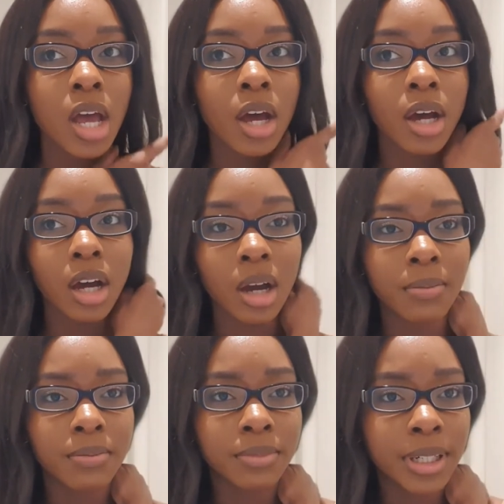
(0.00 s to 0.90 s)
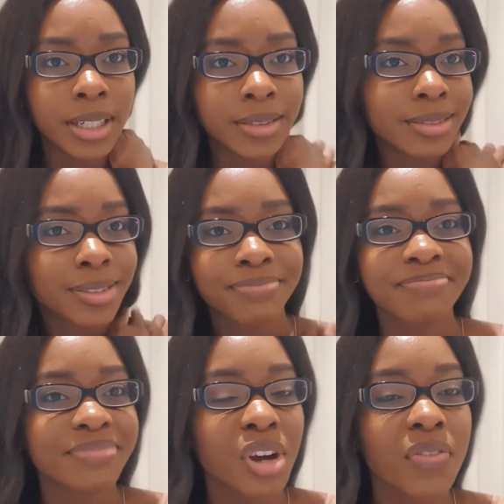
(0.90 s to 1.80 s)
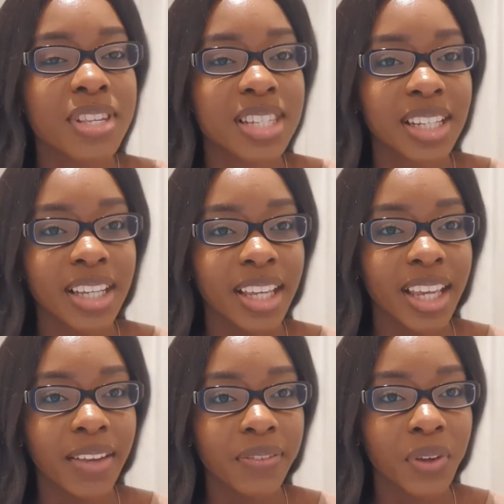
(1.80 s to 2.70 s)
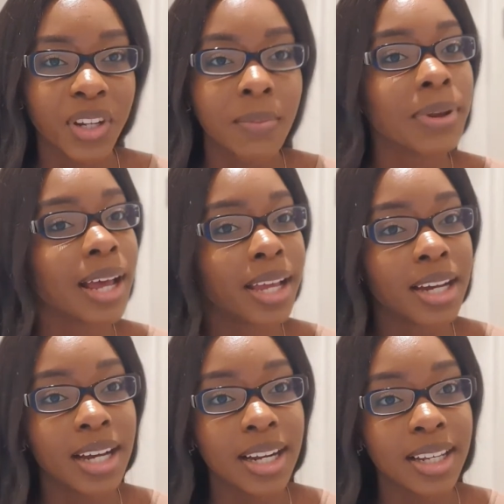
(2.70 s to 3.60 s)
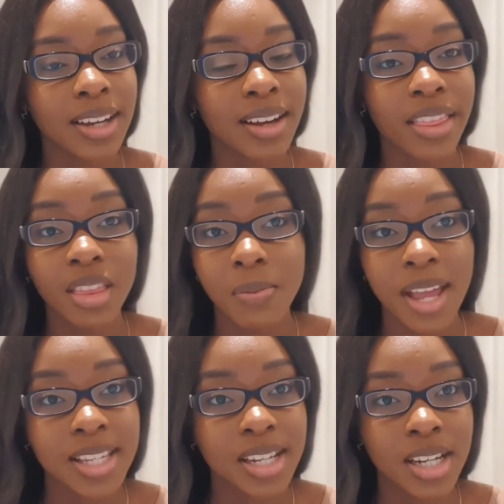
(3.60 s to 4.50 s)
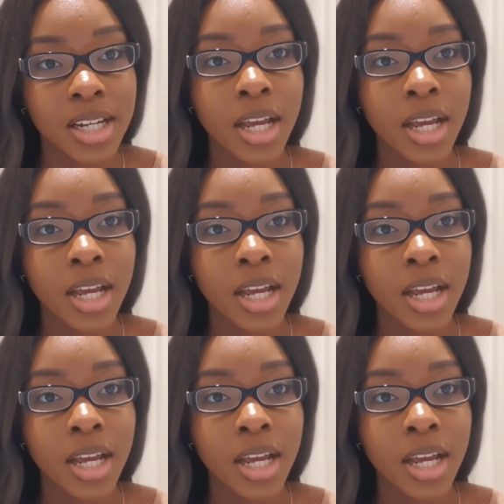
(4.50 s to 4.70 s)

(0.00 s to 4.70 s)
But obviously, if you could apply earlier, the better,